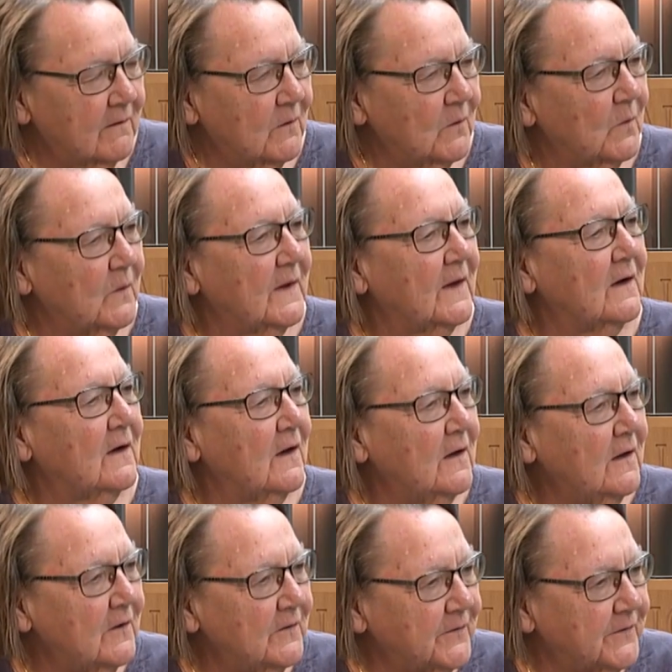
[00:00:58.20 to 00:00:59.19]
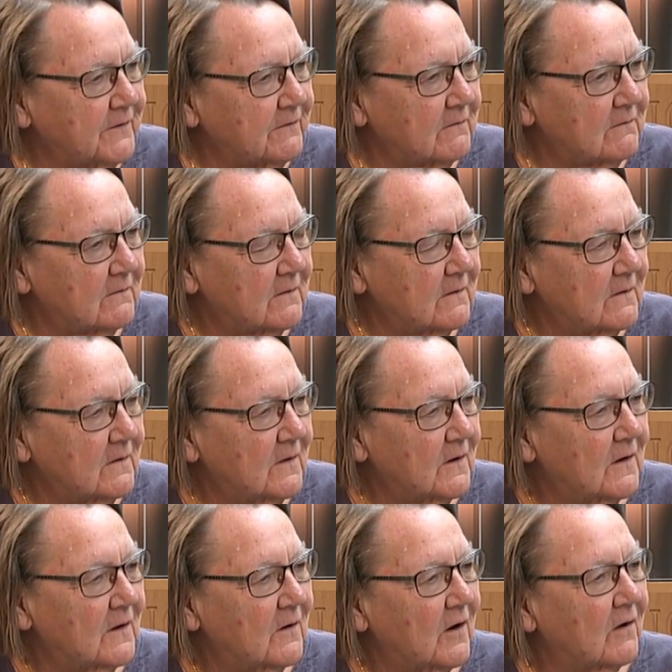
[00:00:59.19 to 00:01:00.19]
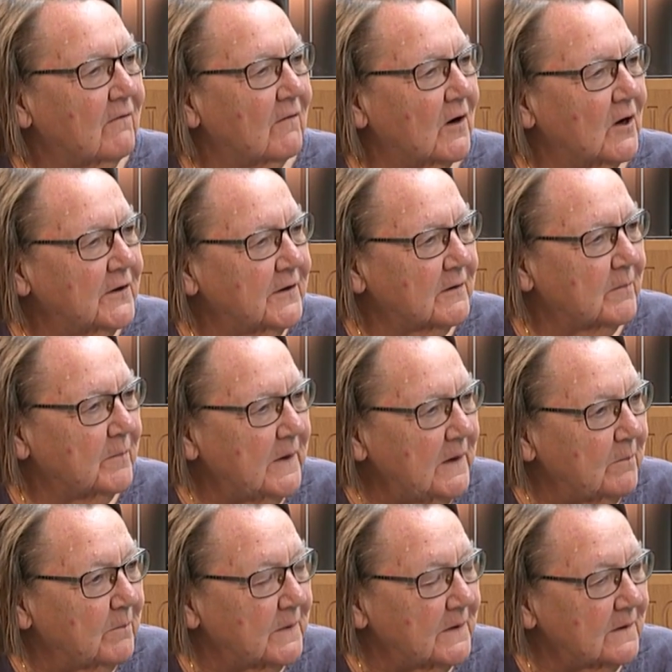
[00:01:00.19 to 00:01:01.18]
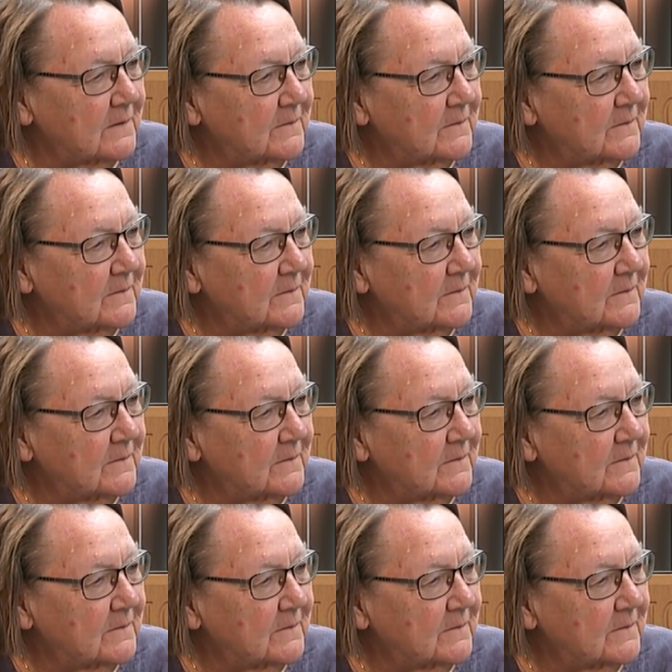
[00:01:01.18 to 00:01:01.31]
with a lot of other people.